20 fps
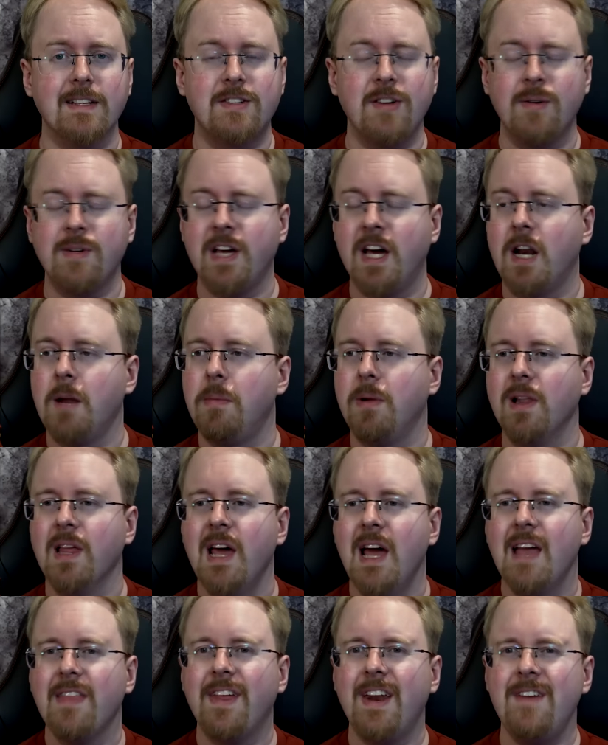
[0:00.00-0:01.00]
So terrible
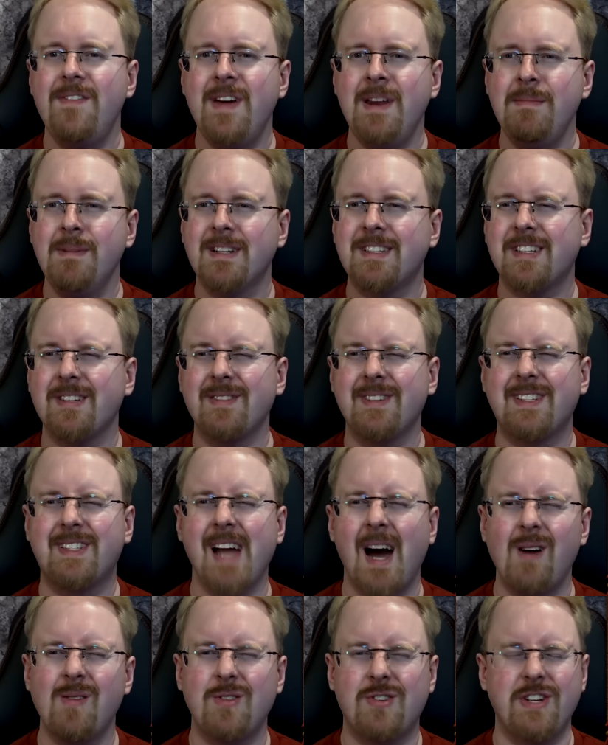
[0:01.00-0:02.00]
that I very much so
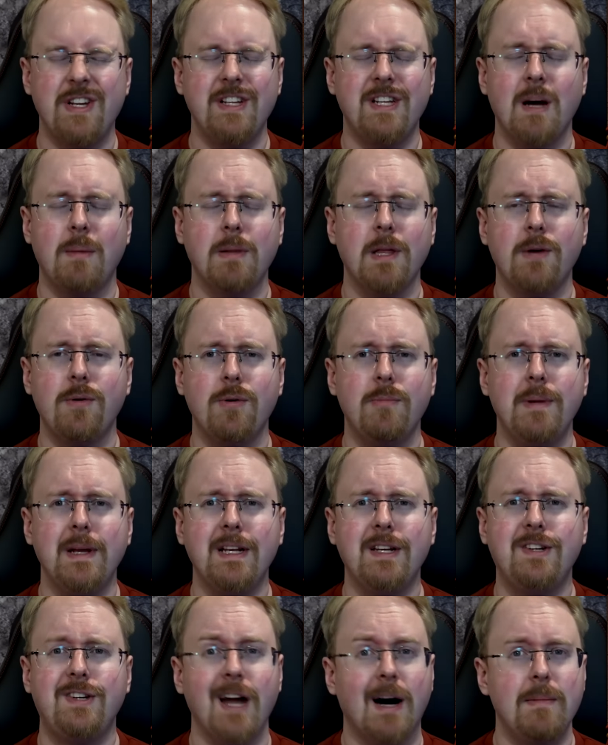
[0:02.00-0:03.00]
doubt GW would be
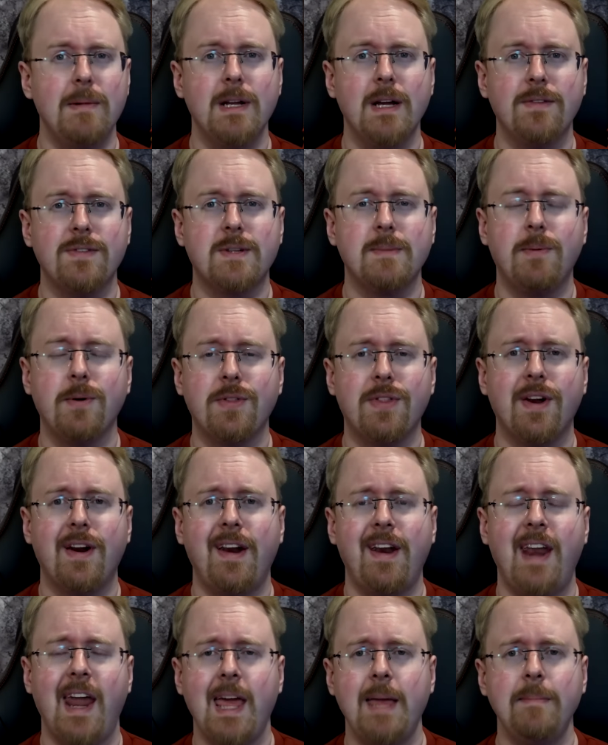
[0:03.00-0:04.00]
dumb enough to put their
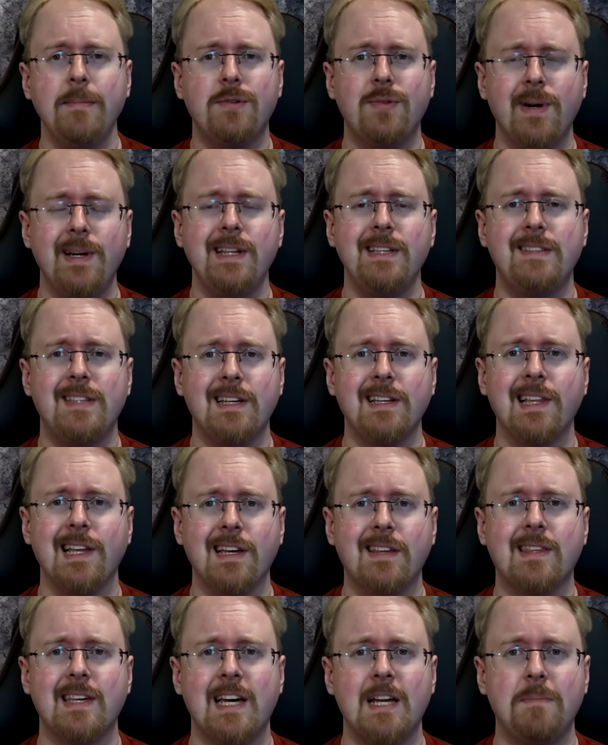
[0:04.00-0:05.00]
name to anything
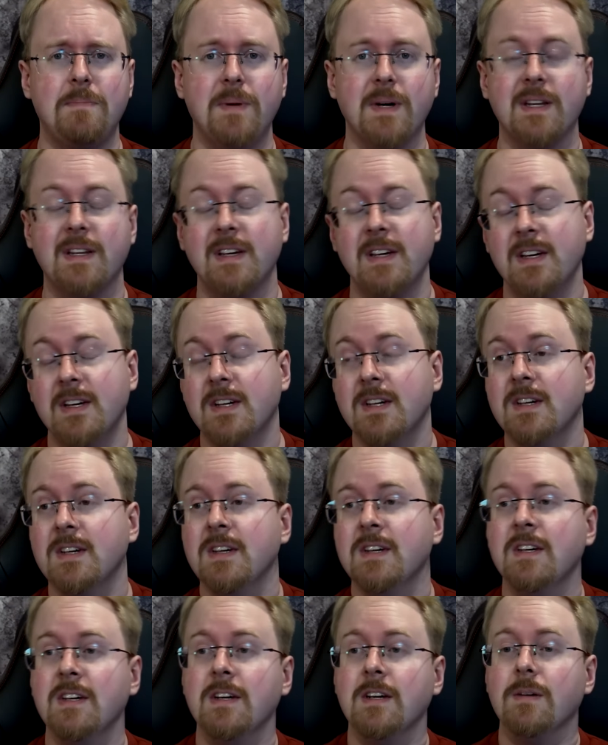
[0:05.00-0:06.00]
like that, but
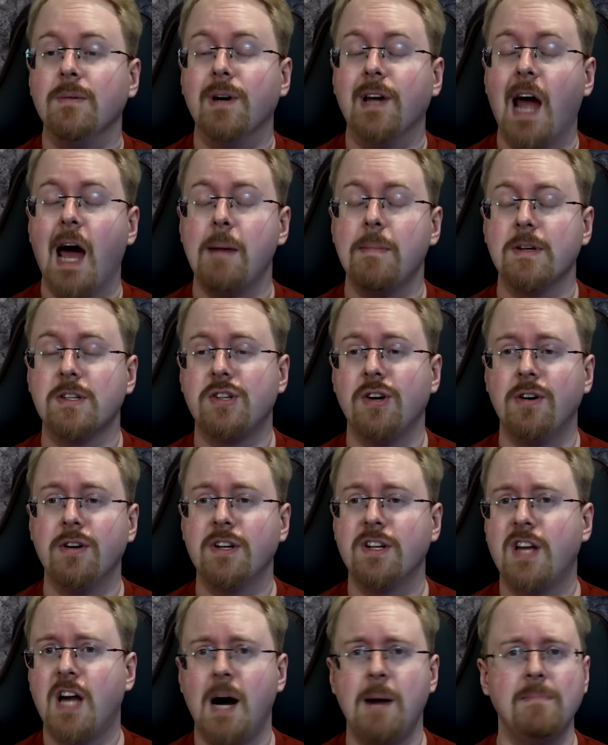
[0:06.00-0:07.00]
when
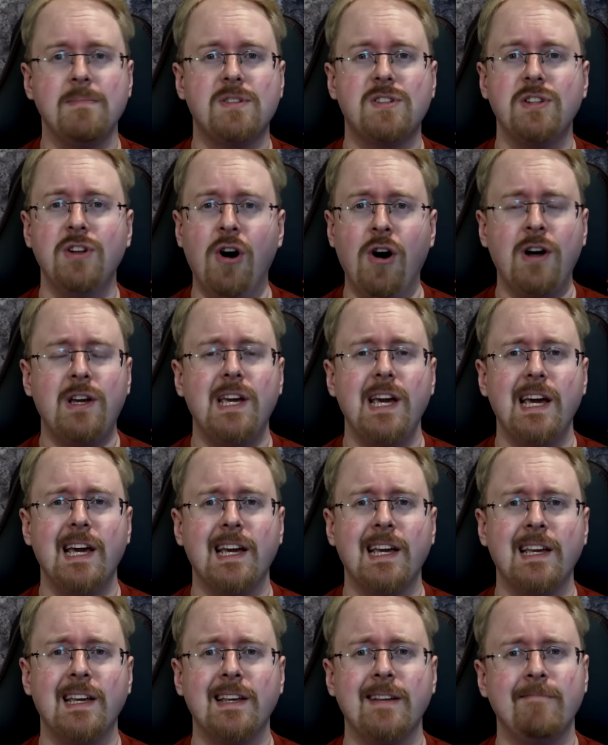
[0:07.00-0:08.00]
Amazon comes
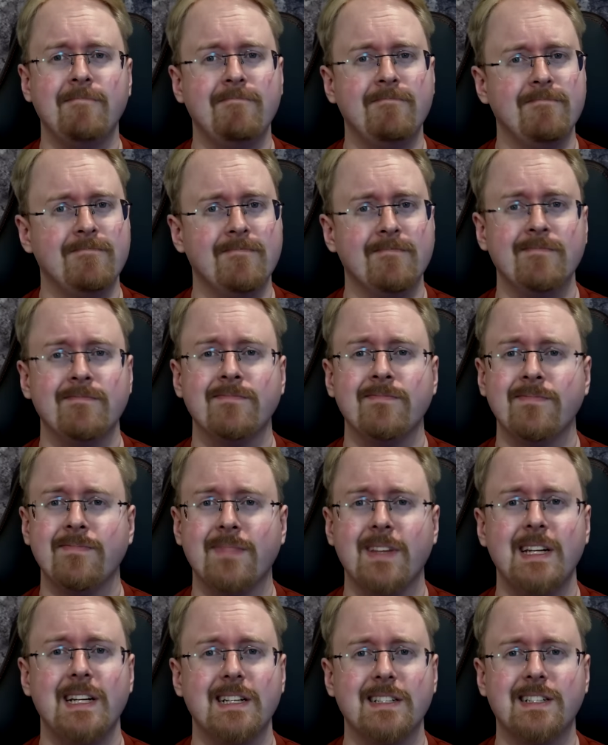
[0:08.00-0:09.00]

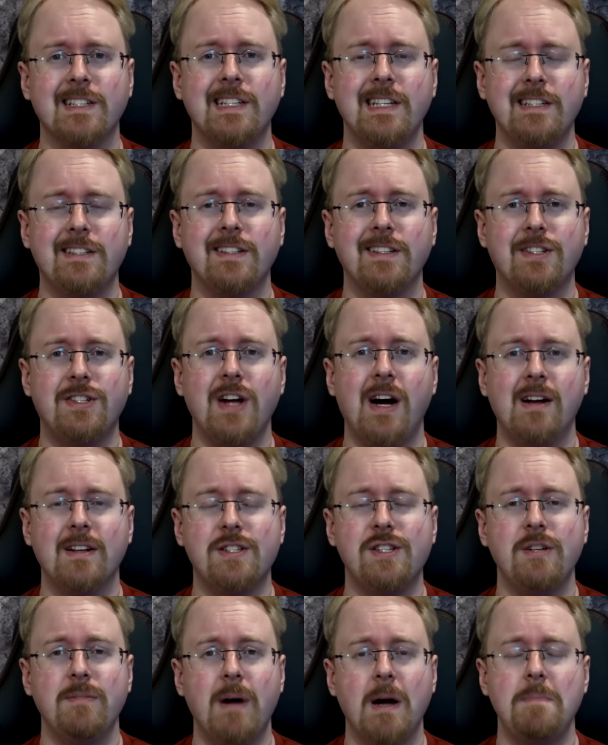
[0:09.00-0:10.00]
knocking, there's a decent
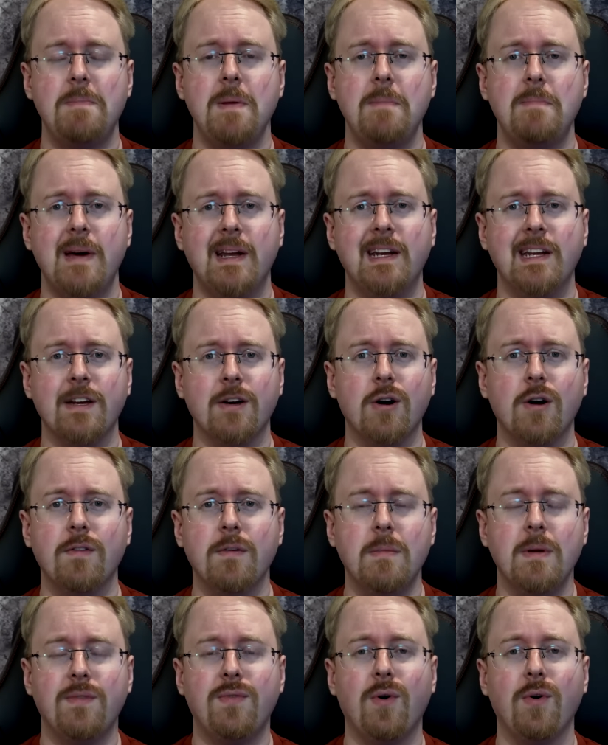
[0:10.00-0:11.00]
chance you might be bending
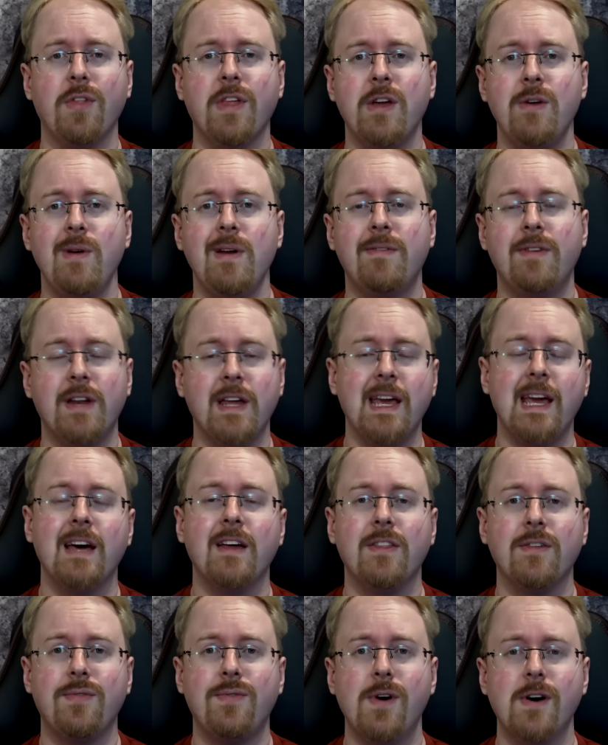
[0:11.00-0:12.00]
over before they even
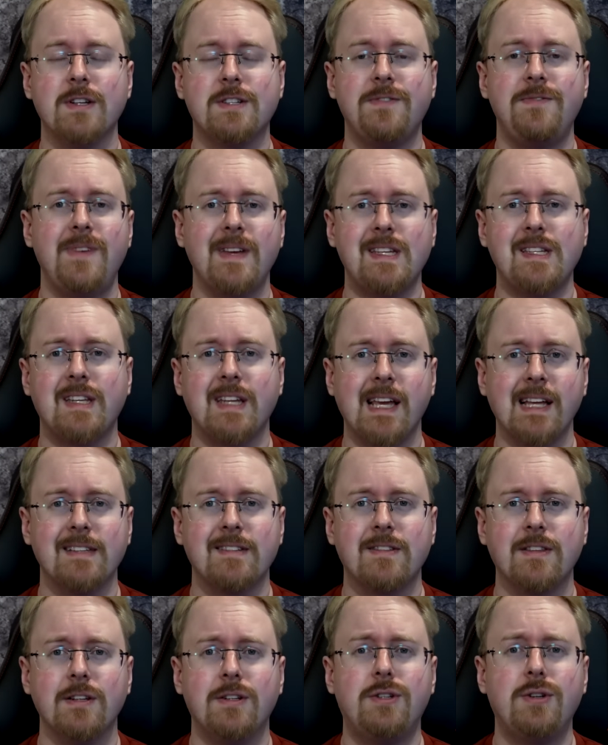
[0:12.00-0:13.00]
hear the first fist
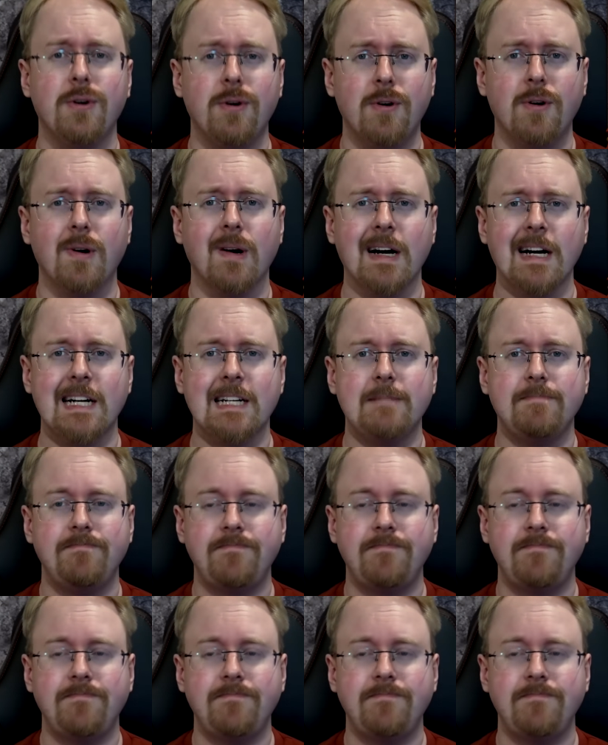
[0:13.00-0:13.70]
against the door.